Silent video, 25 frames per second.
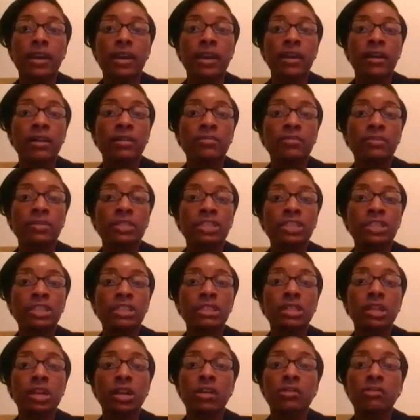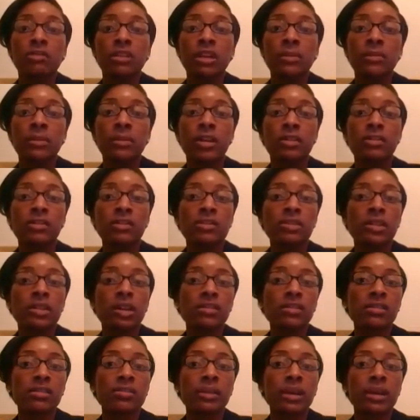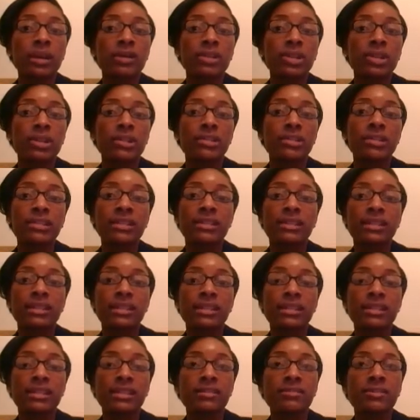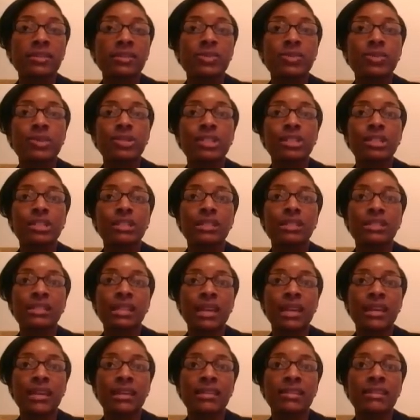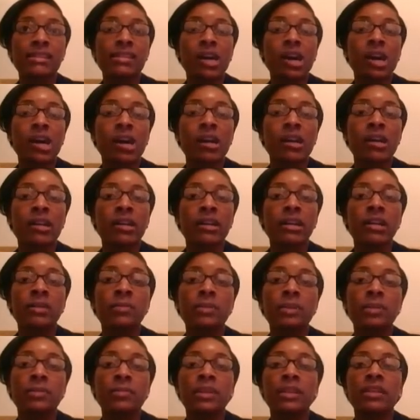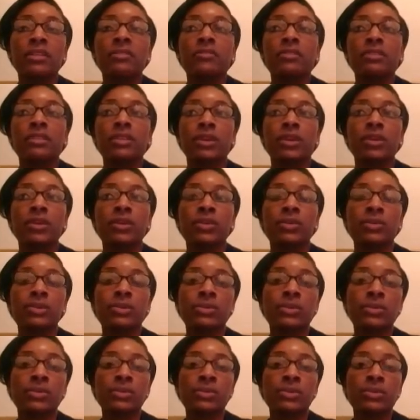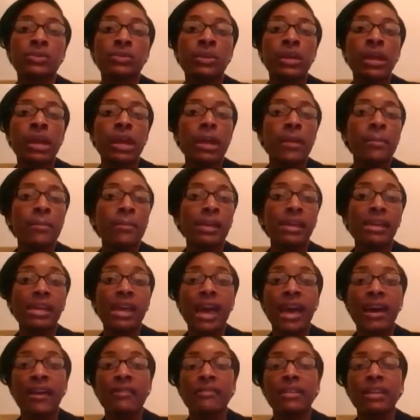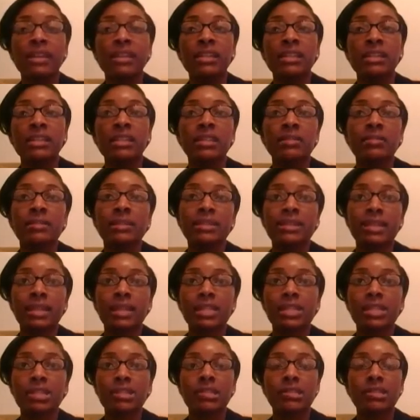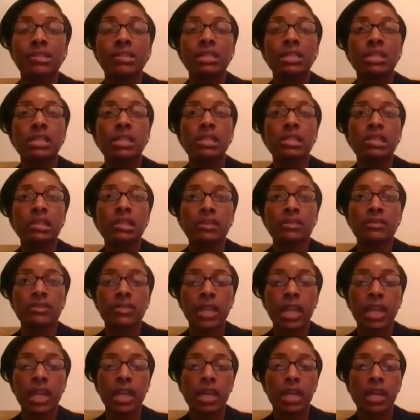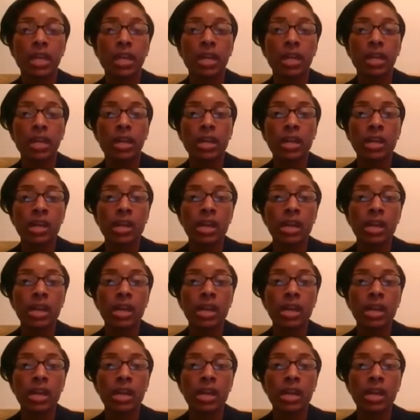Arim also talks about nursing systems, which she says are implemented for those who may have any limitations in self-care.